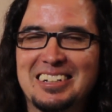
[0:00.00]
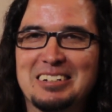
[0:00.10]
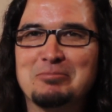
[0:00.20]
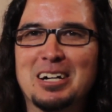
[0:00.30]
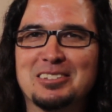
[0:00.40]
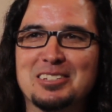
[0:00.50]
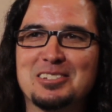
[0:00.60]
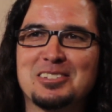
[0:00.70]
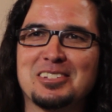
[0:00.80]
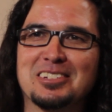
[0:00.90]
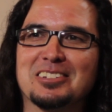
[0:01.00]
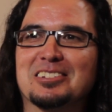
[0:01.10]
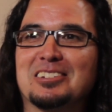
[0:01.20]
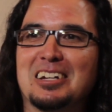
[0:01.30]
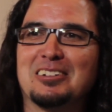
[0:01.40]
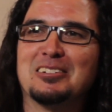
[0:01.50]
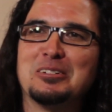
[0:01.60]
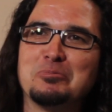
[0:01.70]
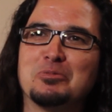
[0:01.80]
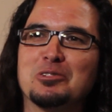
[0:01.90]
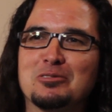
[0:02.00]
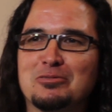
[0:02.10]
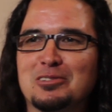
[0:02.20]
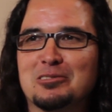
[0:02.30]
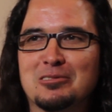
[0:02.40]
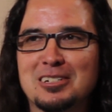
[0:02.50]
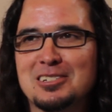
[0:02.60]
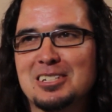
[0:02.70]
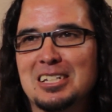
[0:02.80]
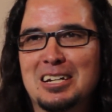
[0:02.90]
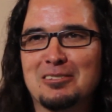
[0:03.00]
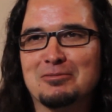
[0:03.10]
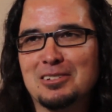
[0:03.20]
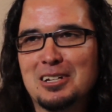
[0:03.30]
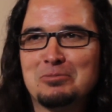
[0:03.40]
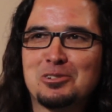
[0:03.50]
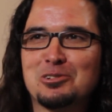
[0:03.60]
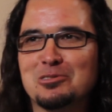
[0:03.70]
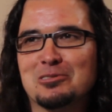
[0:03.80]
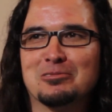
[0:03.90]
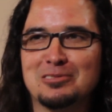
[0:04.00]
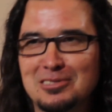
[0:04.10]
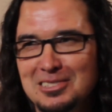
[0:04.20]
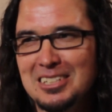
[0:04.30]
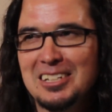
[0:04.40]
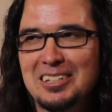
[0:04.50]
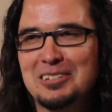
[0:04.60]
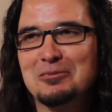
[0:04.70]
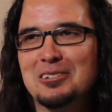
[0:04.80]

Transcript: about the still and how beautiful it was and how voluptuous it